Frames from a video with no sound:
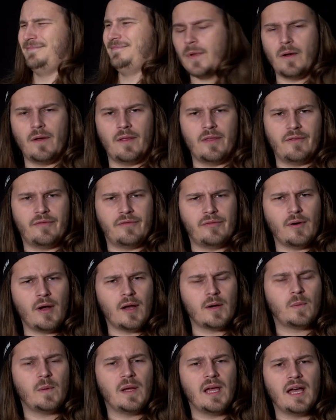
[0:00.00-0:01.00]
On the
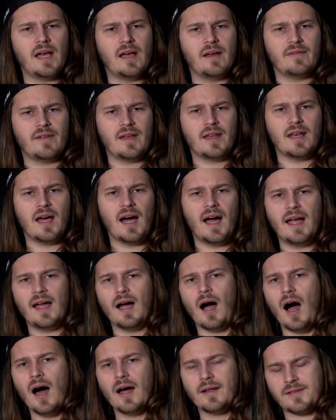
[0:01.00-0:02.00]
front we have an
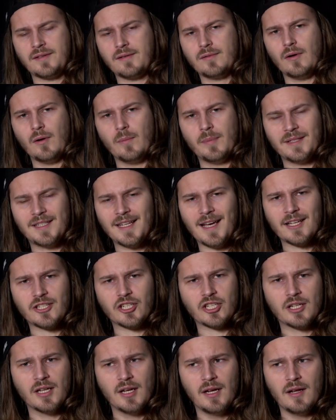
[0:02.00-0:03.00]
IR strobe
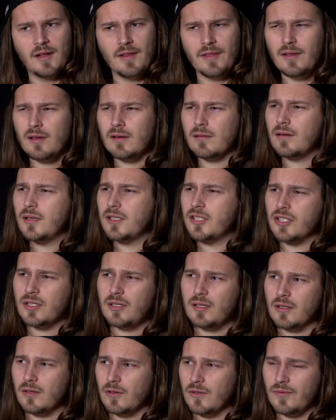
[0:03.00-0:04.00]
attached. The
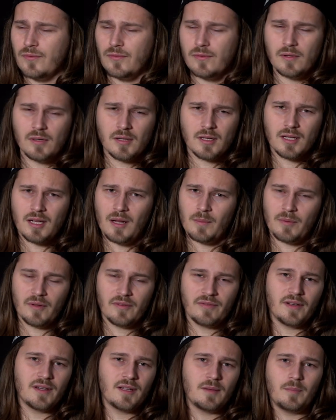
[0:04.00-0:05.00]
original goes for a couple
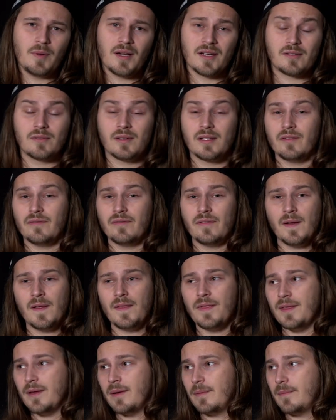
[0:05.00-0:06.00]
of $100. You can
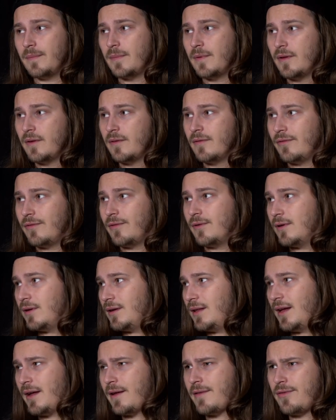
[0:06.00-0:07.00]
find them for
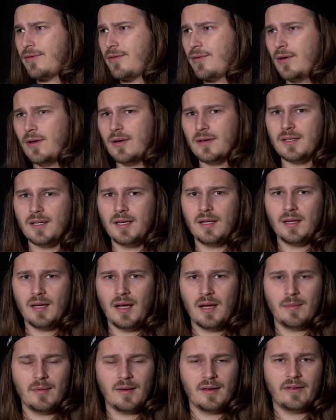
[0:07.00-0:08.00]
like 30,
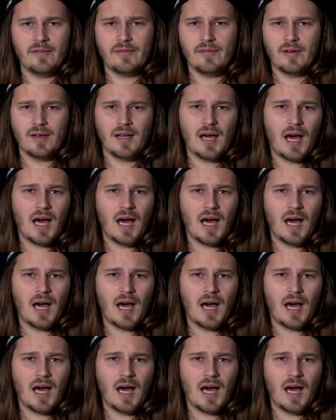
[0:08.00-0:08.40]
I believe, on